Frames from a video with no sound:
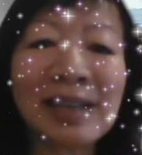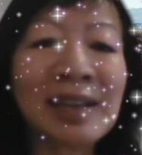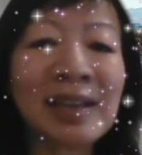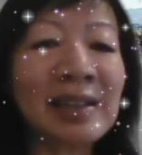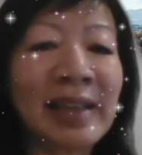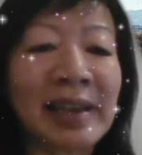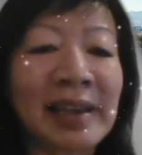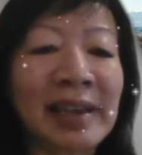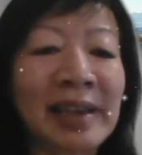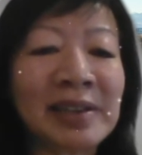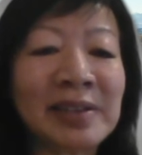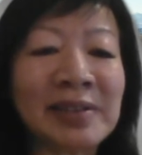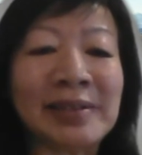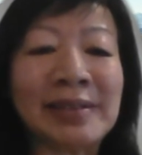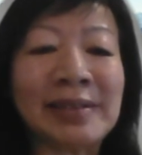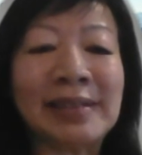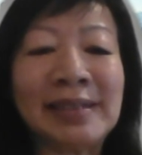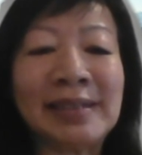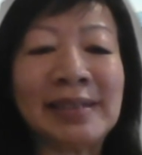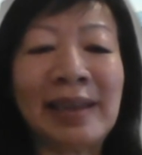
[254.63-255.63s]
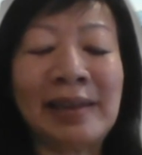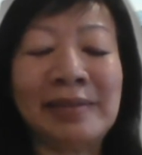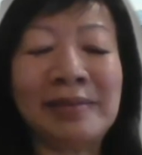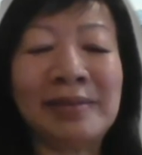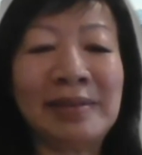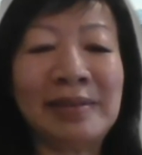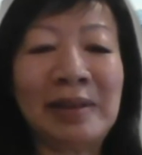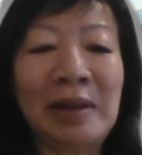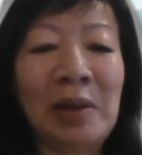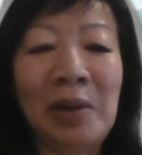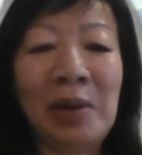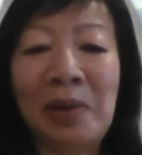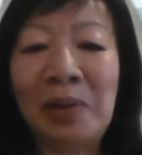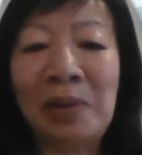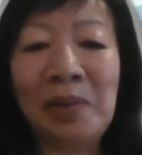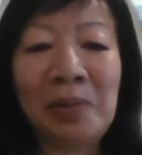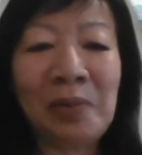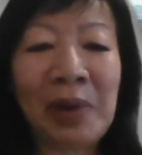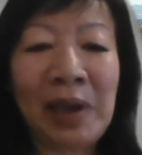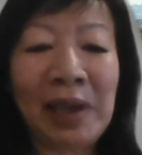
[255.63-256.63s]
collections, and
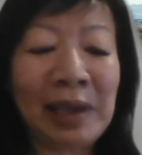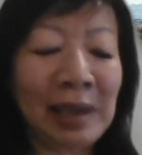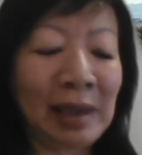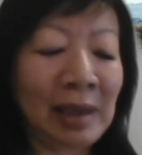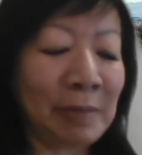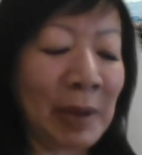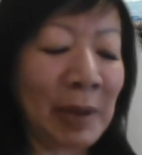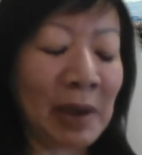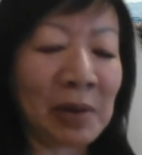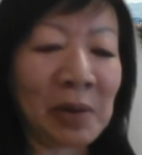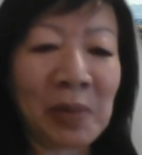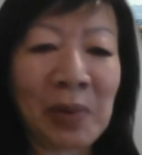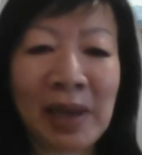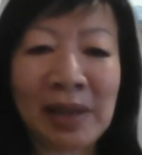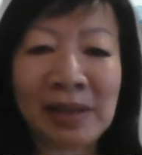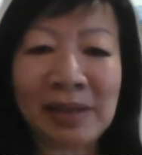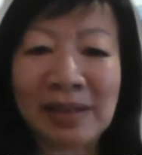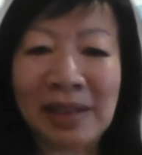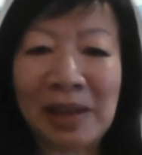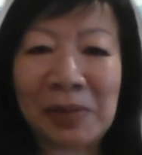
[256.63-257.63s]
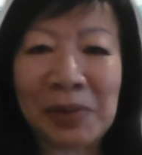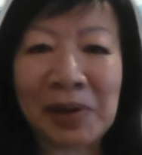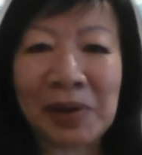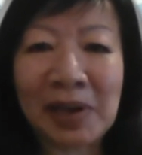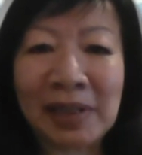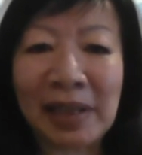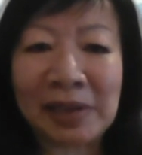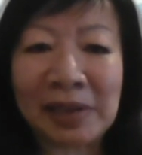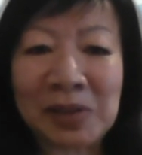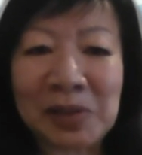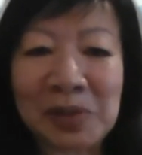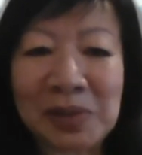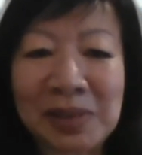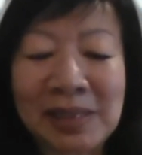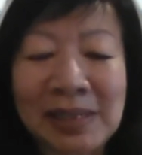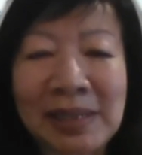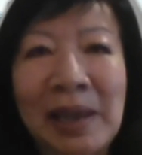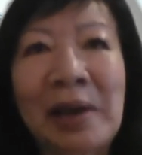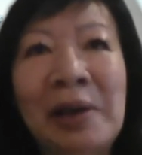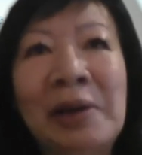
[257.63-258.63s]
way back when they were collections
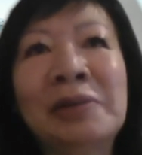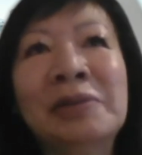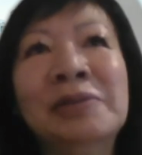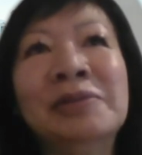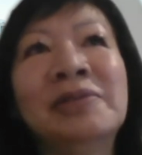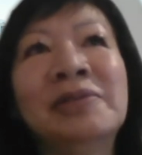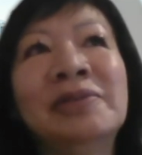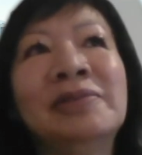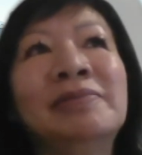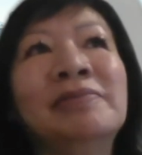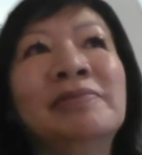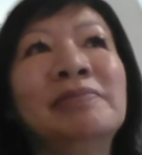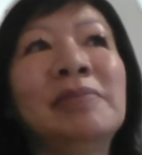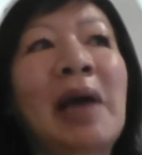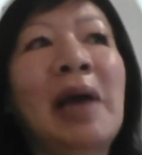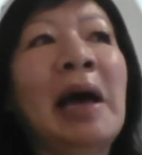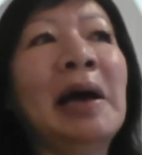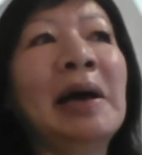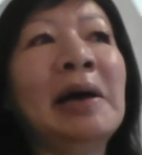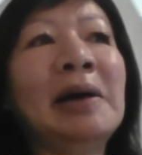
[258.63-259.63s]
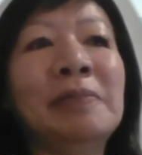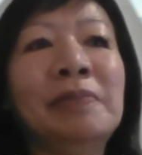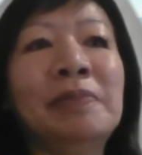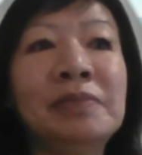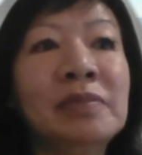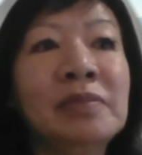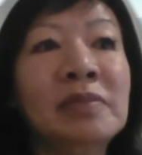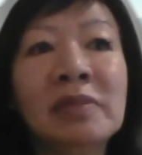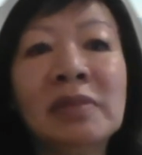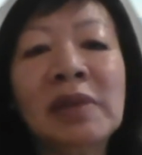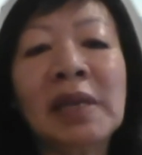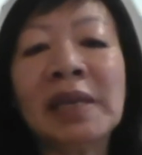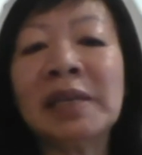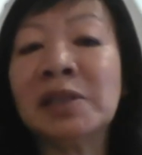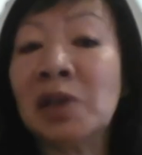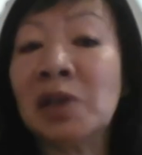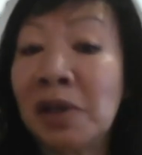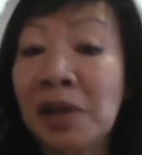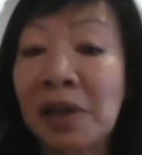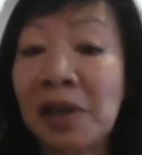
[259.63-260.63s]
of uh,
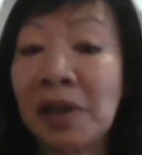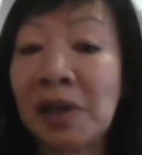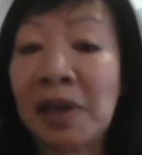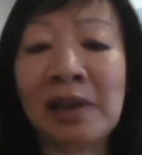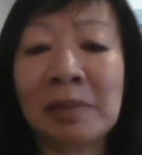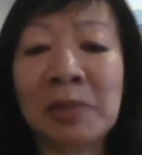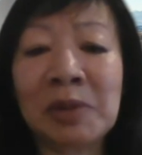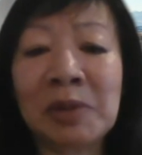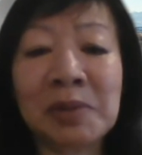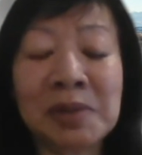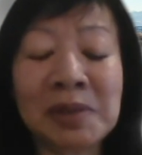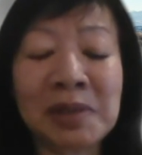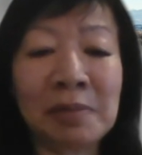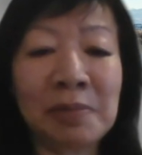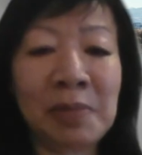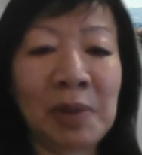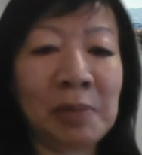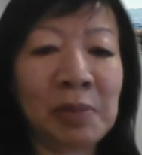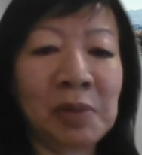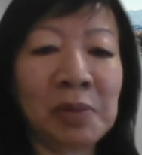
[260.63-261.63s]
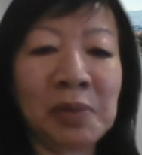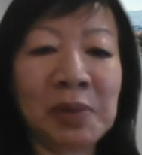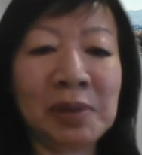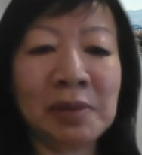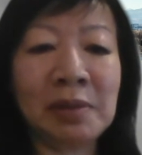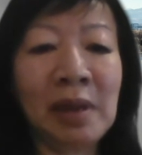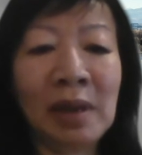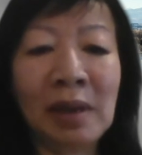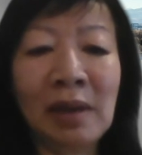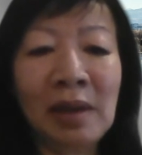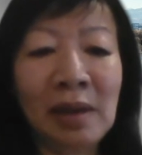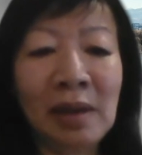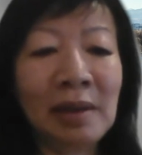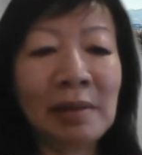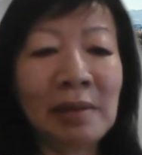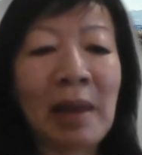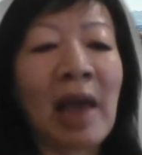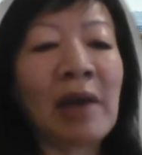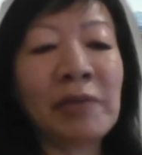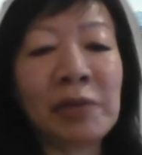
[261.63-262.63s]
exotic animals that people would
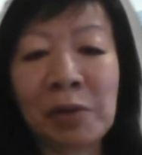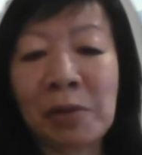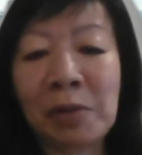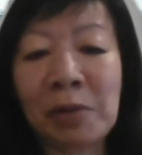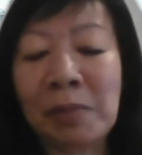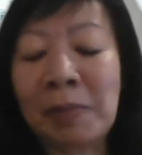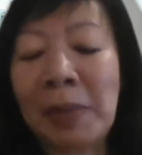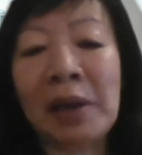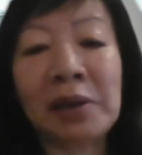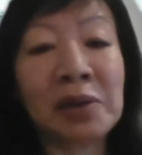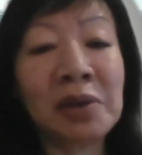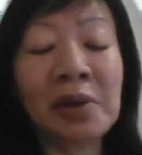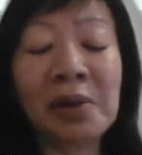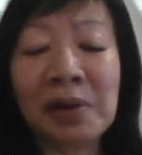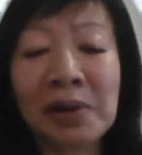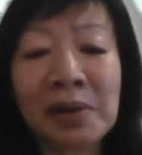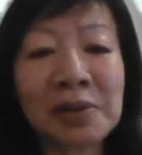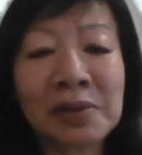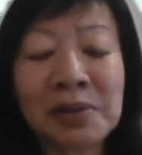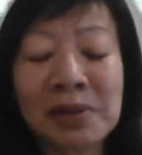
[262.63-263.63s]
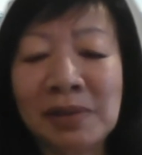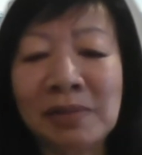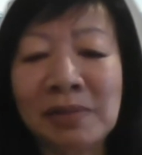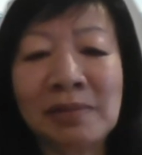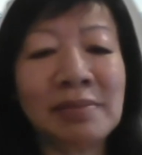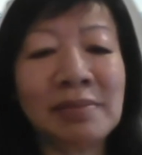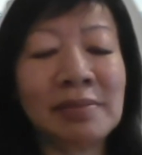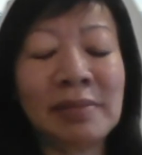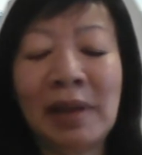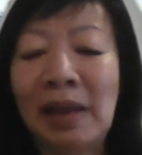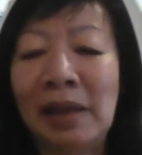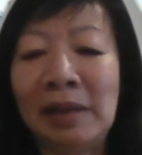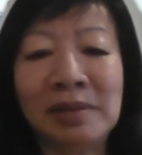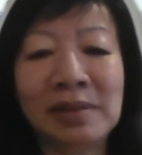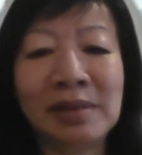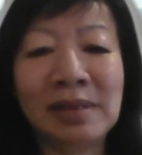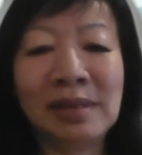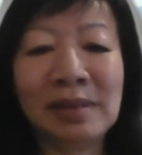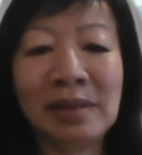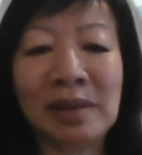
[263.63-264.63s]
have in their backyards, and
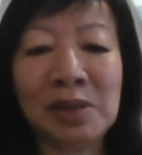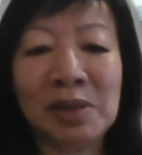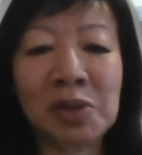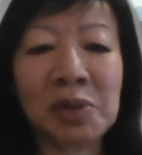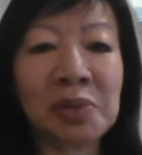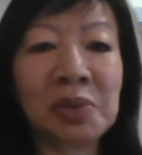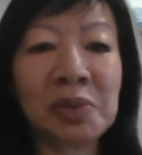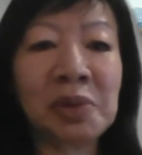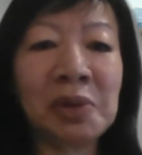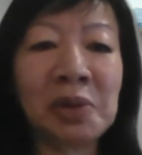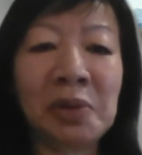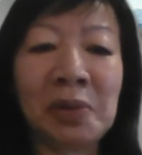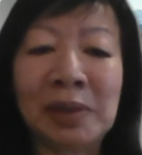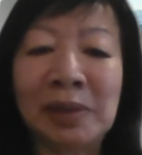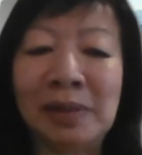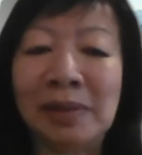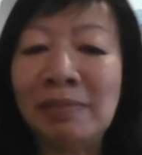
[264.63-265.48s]
these grew, and